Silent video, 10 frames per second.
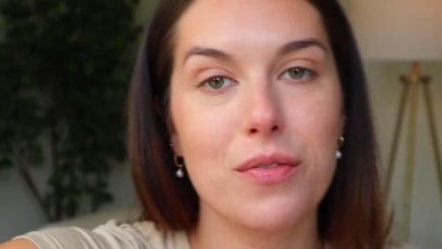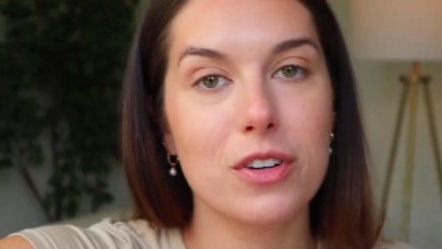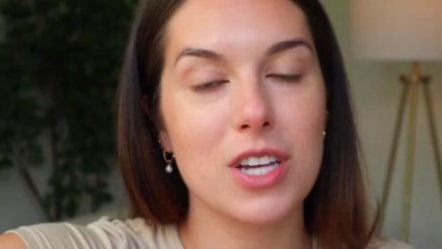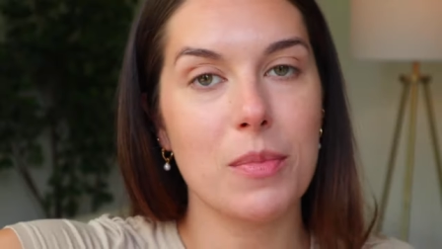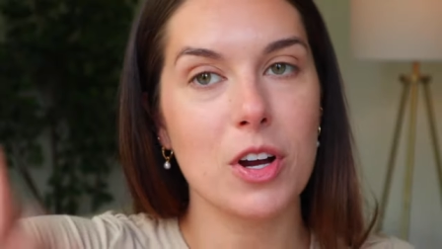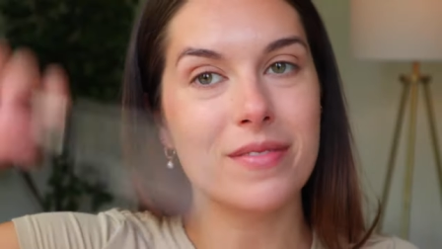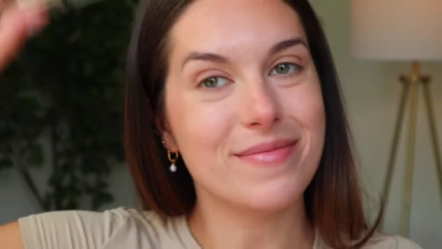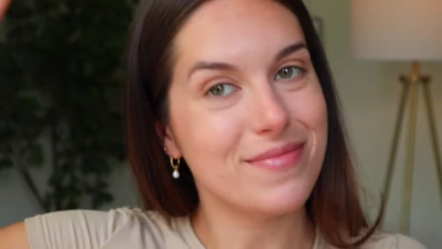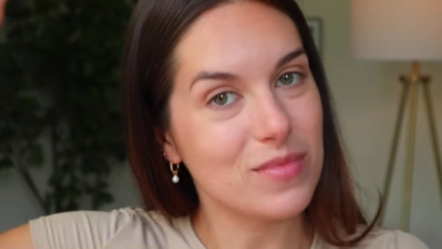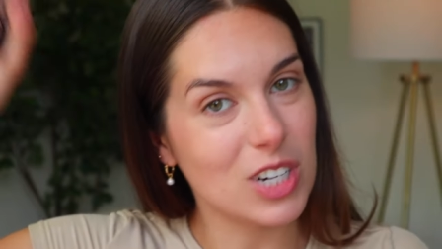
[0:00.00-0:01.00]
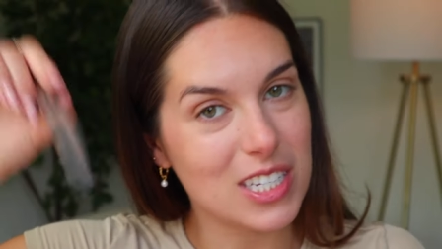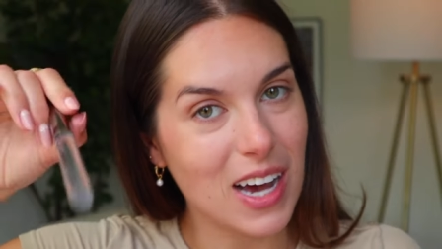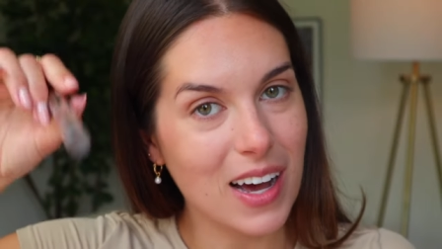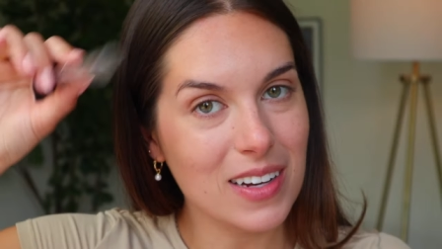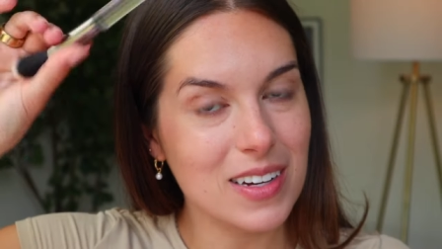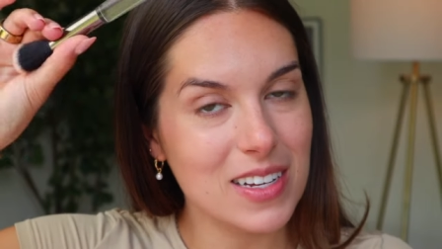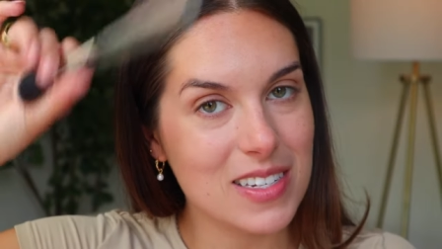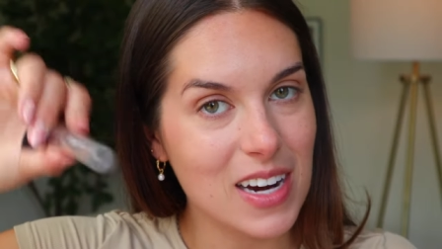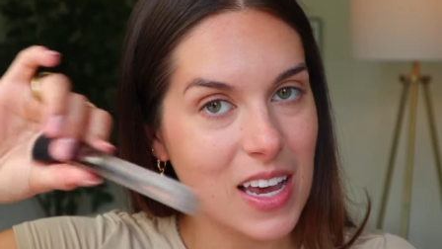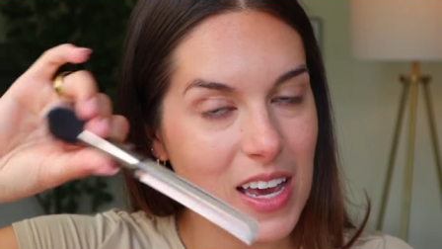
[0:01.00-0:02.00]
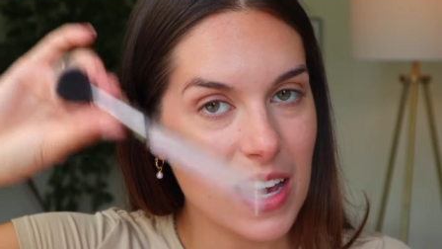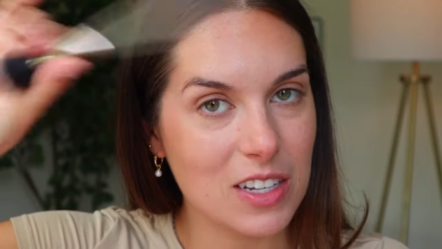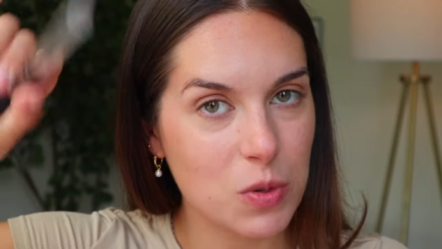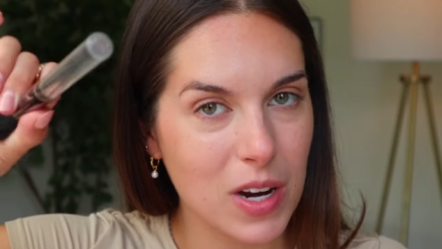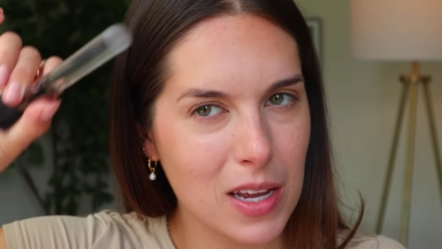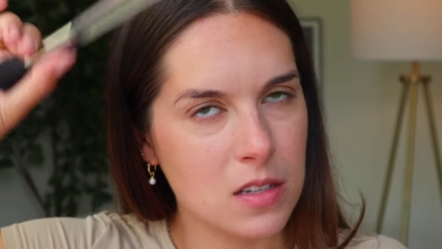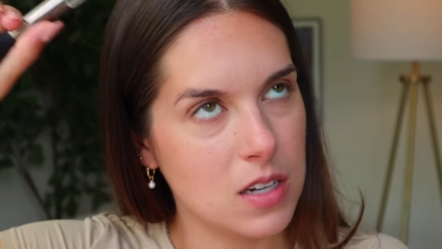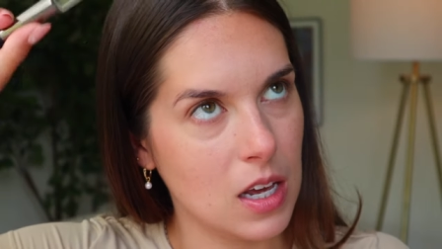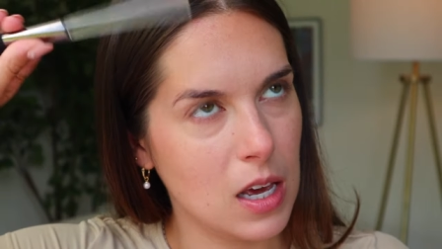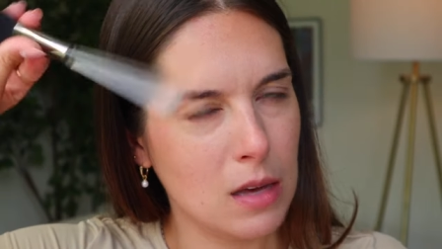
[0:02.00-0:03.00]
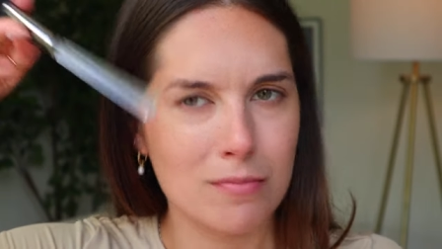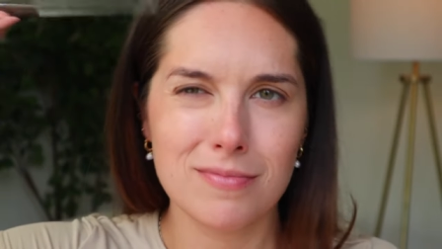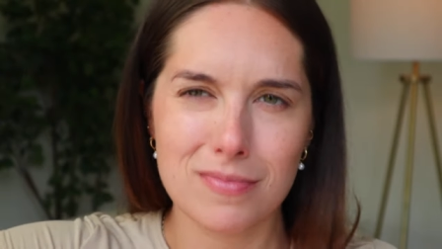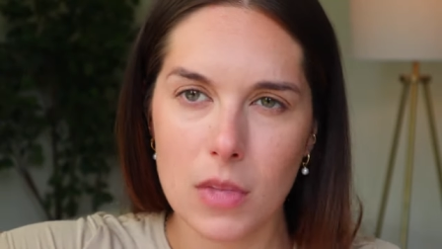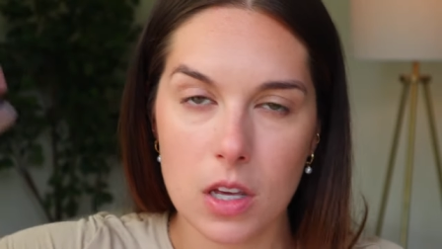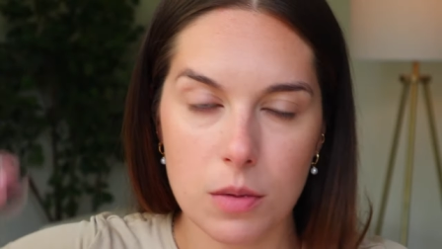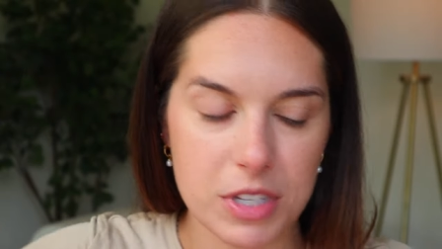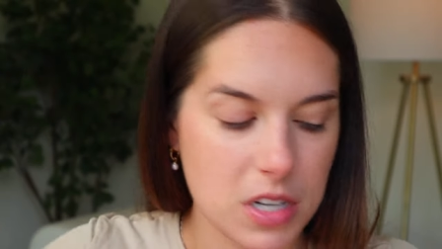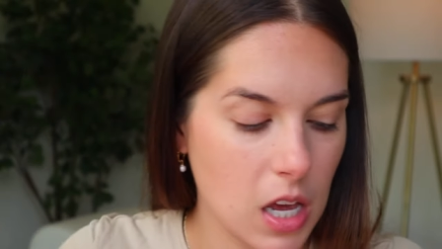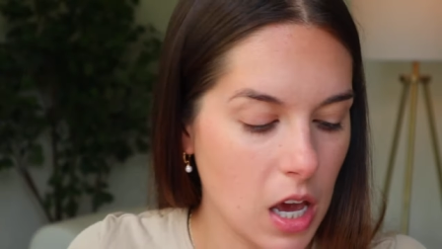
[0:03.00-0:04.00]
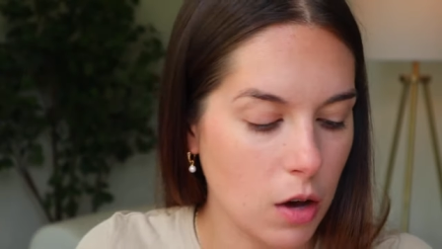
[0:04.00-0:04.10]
for summer when it's hot and stinky and sweaty. Stinky. It could be stinky